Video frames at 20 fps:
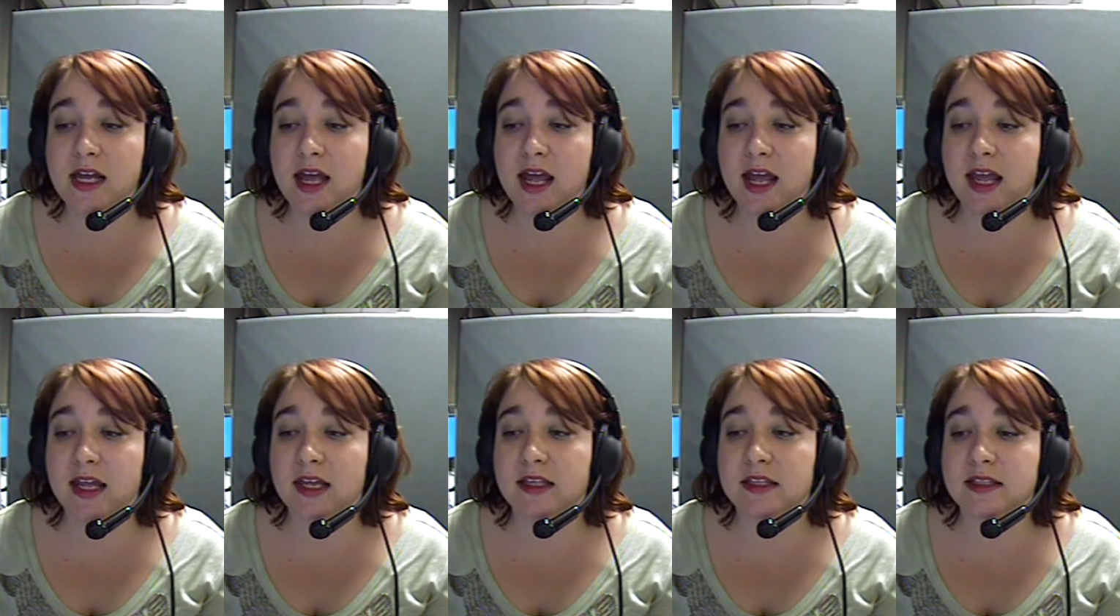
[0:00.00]

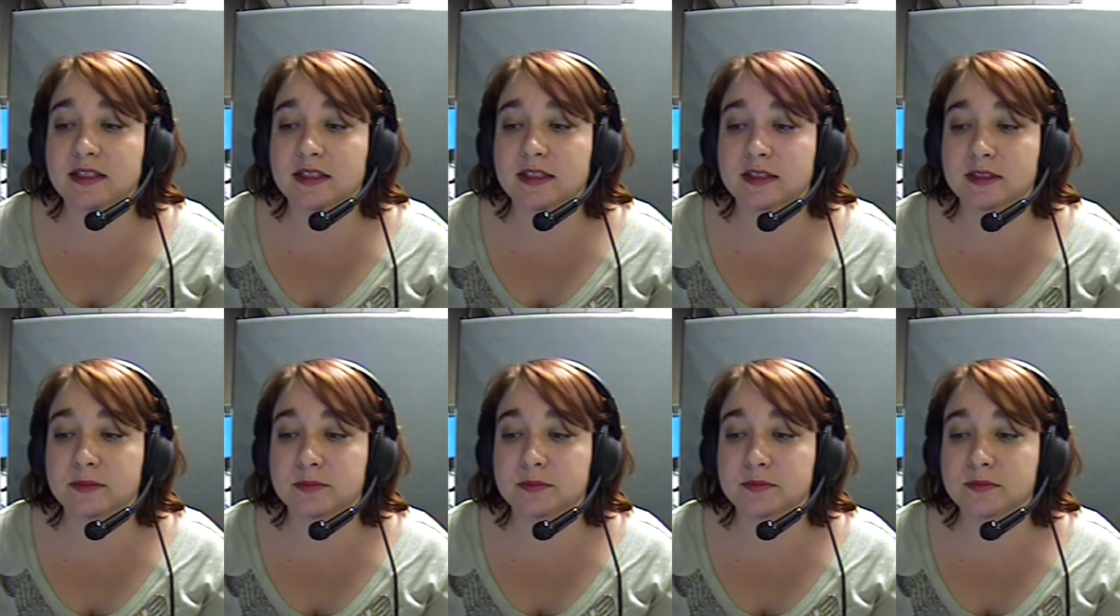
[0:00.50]
and
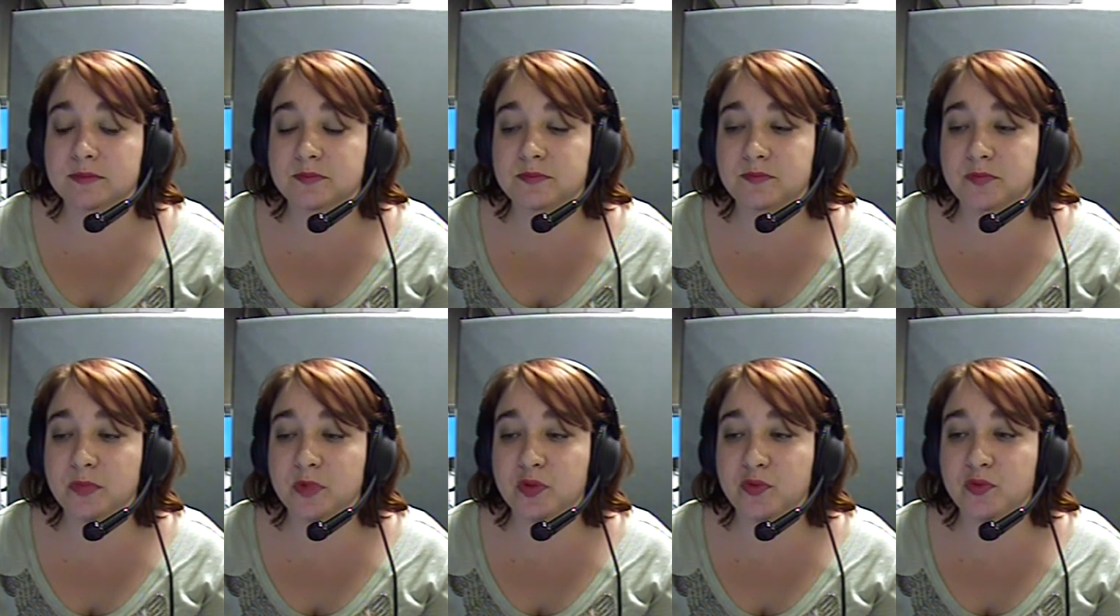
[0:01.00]

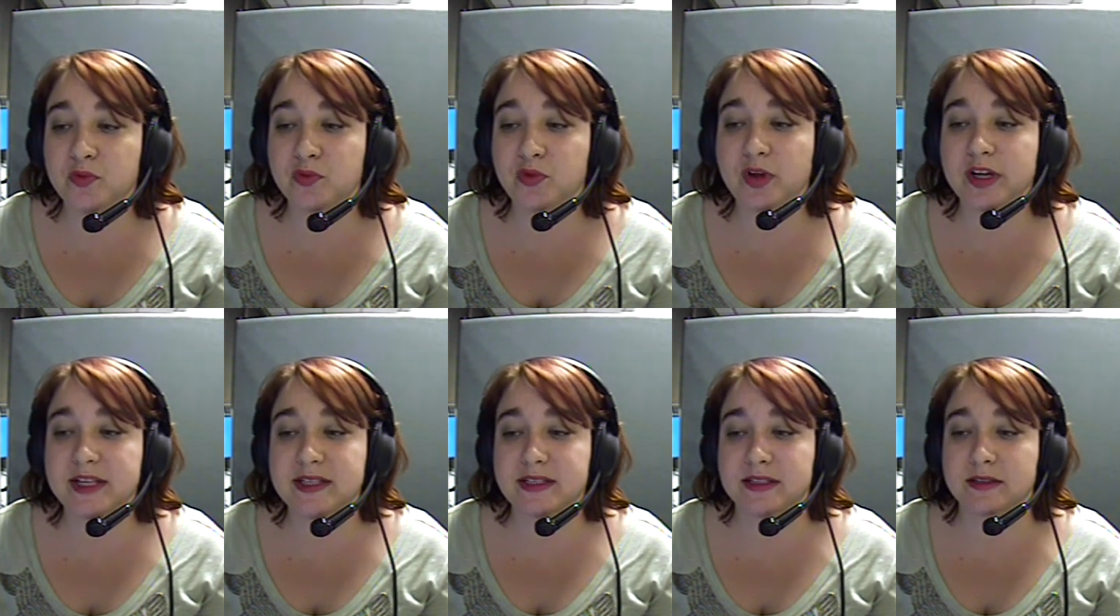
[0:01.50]

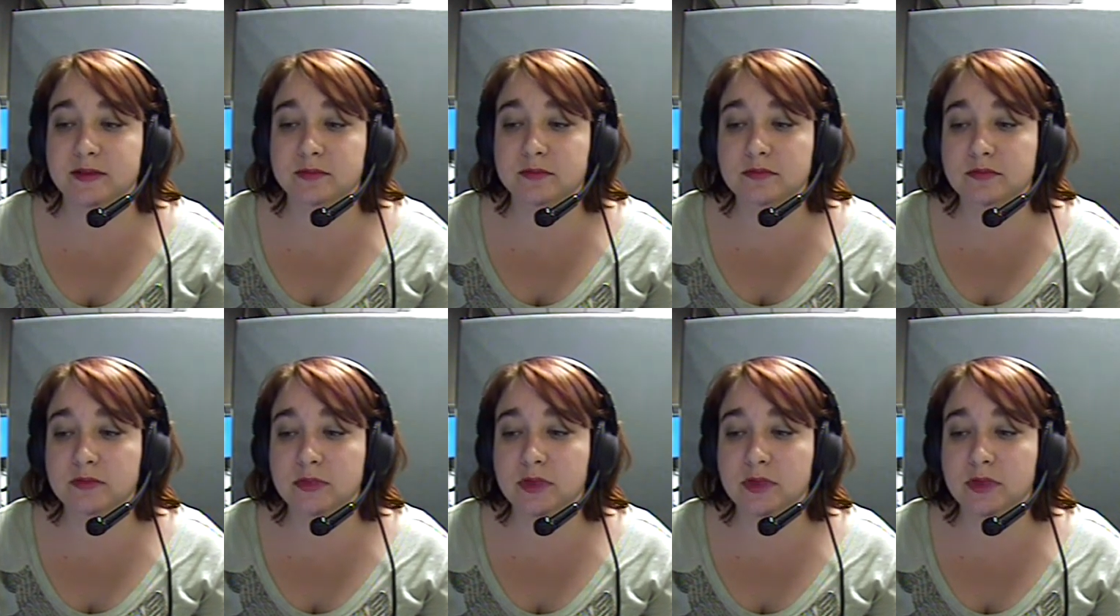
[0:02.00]
freeze them.